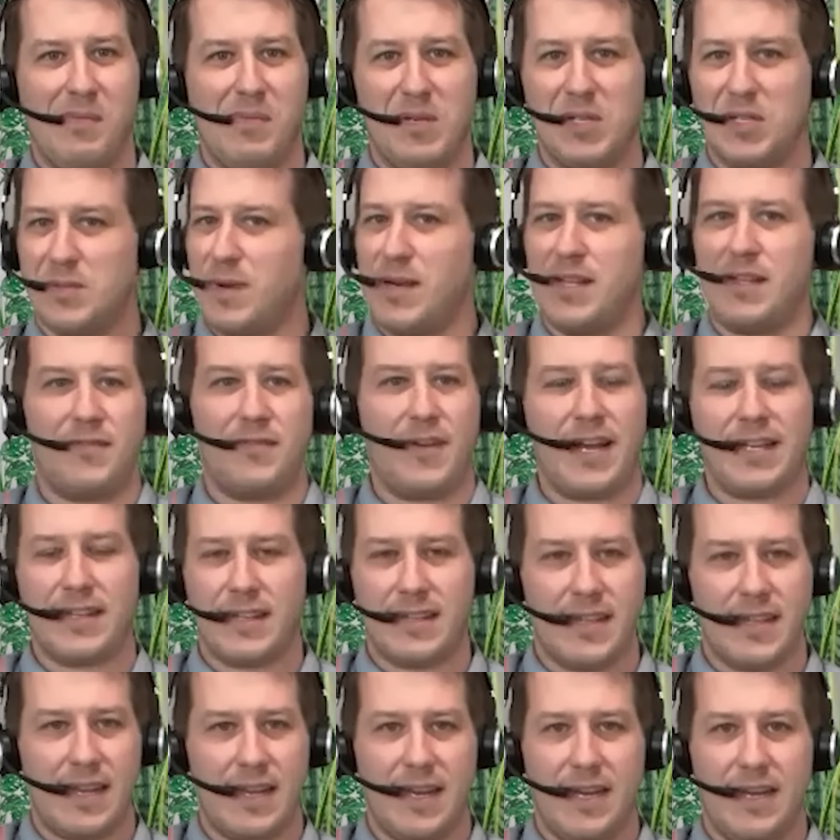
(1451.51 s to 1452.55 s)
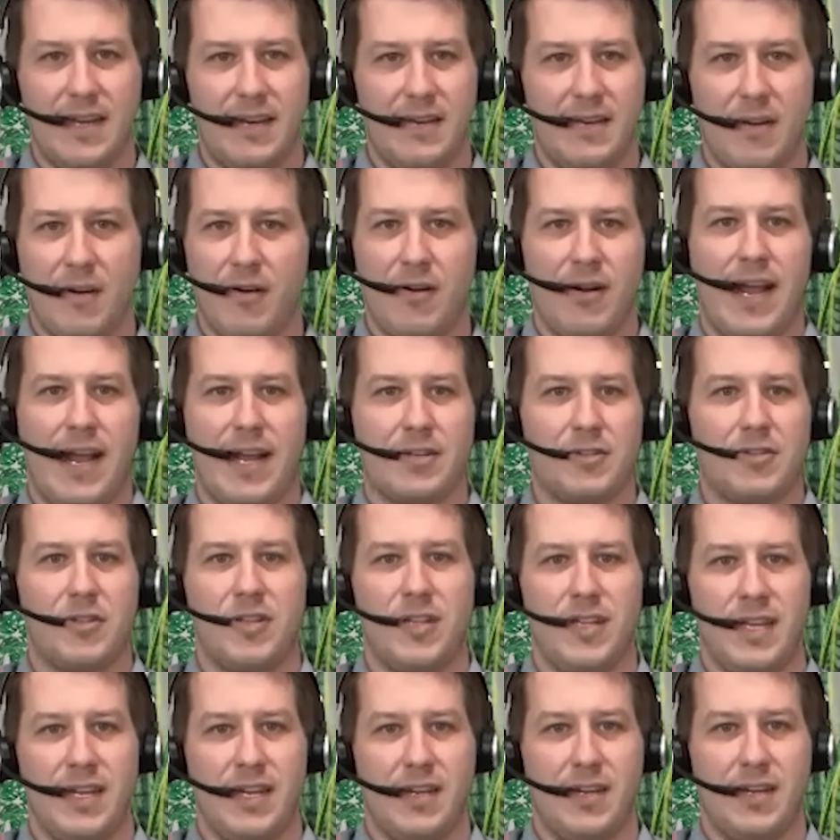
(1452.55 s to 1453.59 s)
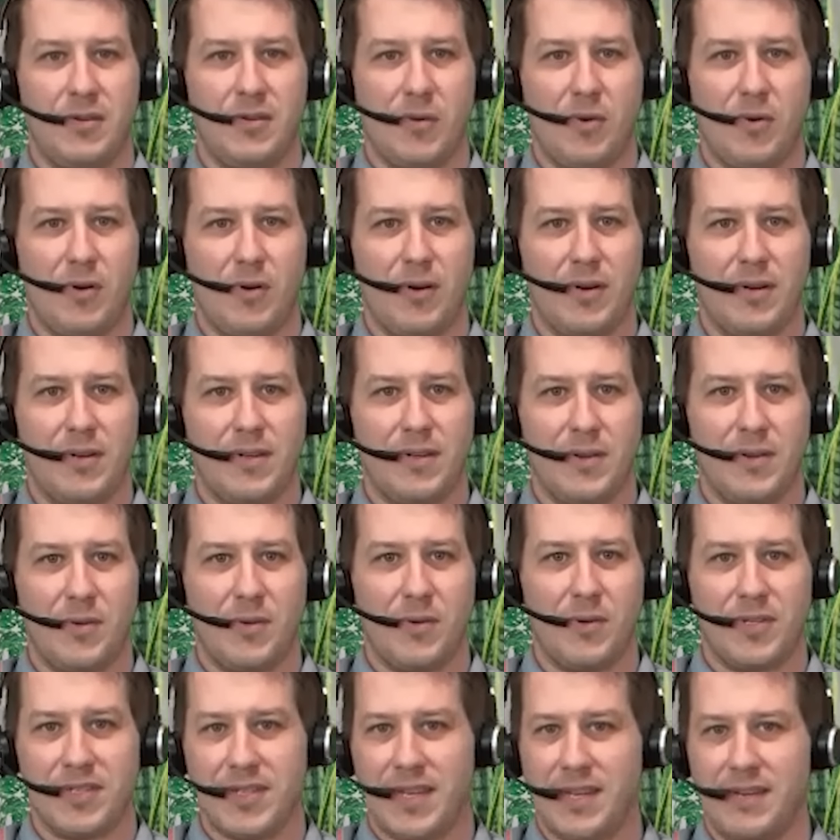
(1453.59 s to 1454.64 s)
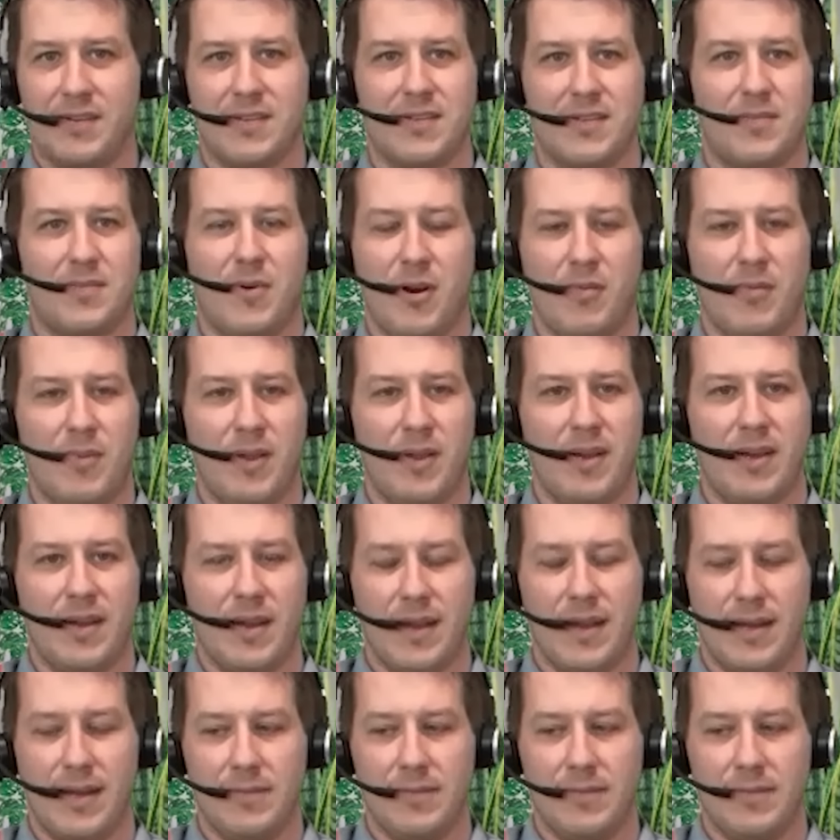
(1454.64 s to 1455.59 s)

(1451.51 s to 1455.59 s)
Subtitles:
despite the fact that they aren't actually in your sales department.